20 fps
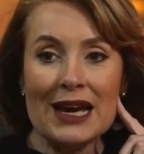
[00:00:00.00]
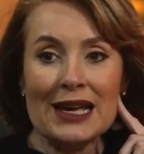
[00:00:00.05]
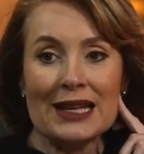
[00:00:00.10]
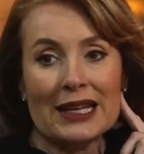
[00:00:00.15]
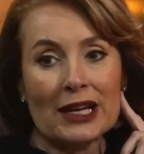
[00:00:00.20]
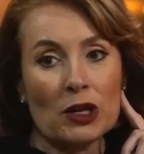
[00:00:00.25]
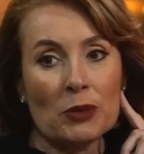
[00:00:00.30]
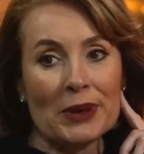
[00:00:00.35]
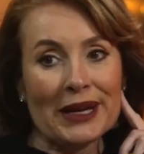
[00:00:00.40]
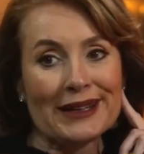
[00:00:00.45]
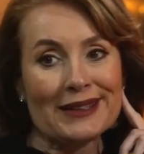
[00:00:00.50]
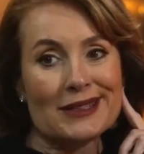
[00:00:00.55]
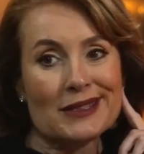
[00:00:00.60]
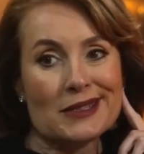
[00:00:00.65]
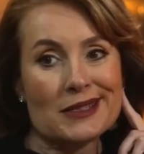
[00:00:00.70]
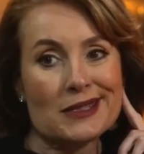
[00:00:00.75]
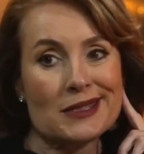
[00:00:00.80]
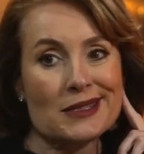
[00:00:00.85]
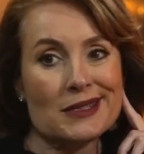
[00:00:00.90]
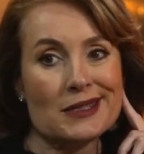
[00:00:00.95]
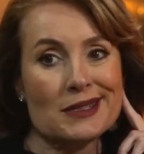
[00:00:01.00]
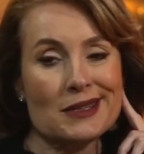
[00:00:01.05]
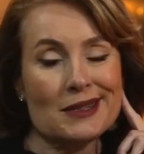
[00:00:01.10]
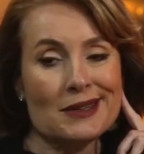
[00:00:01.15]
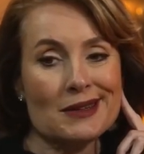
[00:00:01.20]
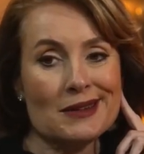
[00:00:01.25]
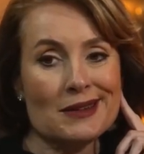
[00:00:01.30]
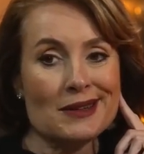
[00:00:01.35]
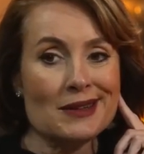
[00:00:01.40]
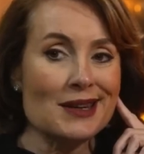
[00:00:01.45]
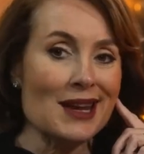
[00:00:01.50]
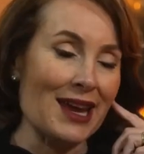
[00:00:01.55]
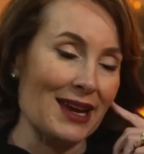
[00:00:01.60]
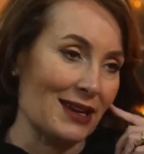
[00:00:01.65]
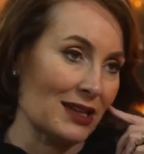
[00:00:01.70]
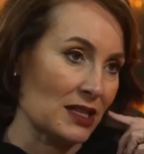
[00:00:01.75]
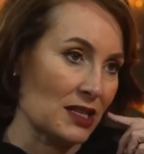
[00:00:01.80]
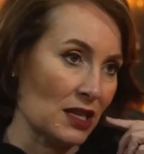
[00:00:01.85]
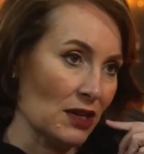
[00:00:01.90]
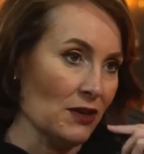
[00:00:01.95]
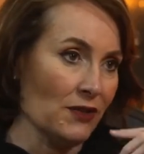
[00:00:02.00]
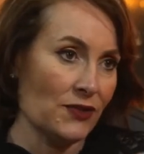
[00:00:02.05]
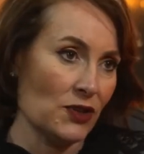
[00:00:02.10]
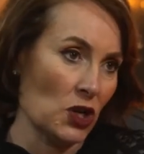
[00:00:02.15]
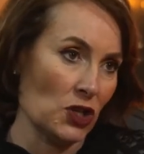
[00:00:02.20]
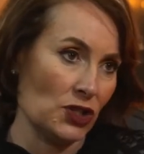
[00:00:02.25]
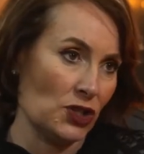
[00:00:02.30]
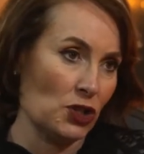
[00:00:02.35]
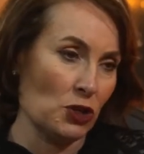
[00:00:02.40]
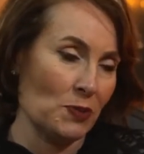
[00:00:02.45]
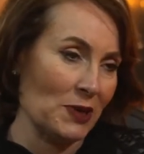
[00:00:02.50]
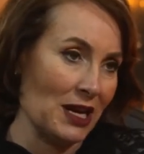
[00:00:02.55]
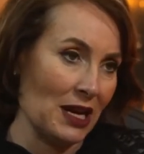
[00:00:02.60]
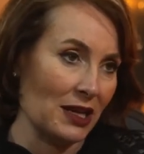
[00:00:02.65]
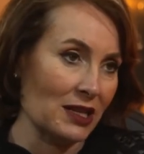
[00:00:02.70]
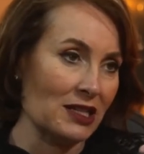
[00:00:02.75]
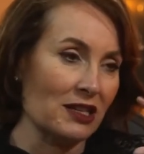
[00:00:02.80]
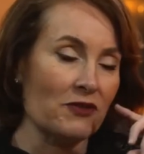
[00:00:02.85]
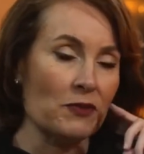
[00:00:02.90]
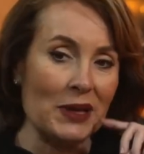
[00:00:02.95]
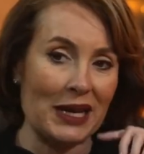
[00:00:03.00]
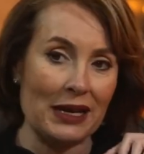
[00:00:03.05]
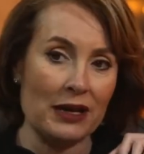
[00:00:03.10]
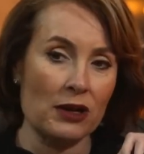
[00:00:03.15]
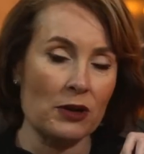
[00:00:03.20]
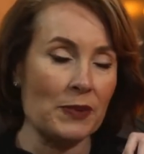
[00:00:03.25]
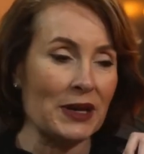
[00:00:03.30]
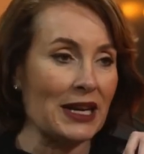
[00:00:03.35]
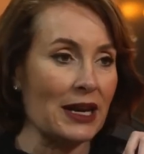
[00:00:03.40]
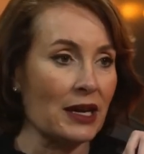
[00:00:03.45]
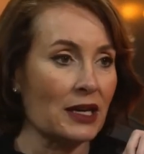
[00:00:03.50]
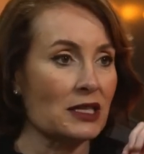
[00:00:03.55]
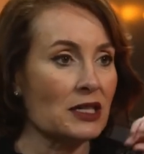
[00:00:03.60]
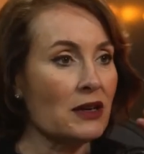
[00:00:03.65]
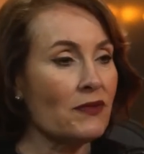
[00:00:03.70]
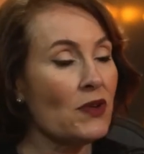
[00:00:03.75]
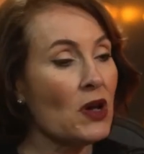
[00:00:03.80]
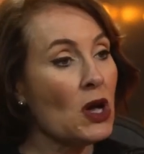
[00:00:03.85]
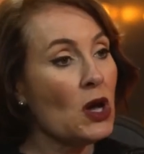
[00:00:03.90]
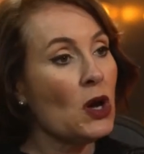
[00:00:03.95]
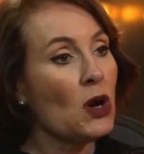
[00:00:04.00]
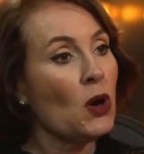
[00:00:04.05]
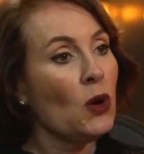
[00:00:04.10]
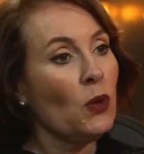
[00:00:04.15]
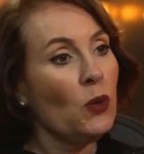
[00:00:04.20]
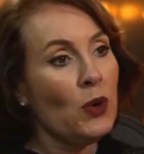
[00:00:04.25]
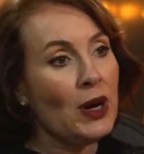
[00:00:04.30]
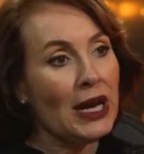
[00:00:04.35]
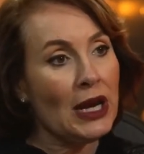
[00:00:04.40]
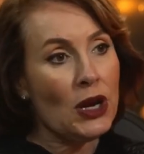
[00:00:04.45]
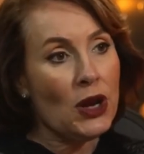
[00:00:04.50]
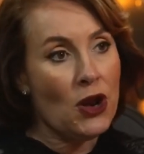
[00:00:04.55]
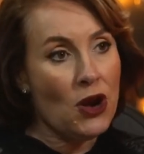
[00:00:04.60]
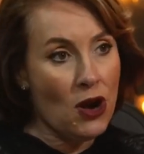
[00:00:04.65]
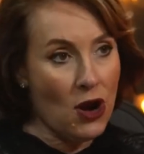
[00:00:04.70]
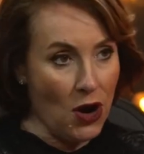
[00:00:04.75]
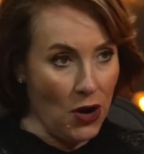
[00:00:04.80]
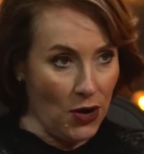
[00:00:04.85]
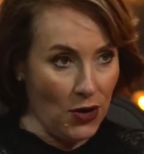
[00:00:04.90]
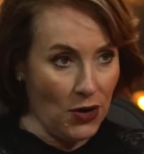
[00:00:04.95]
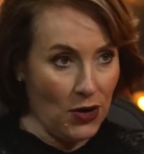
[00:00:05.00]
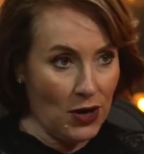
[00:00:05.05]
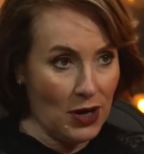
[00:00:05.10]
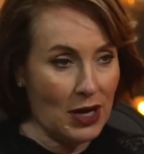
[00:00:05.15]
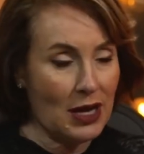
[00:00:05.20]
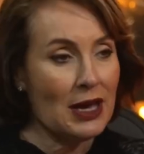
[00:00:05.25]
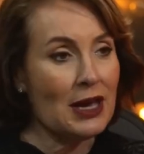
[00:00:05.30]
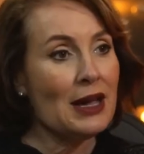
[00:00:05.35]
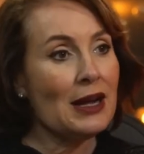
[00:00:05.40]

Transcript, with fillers: a little bit negative, not super negative, but a little bit negative. We know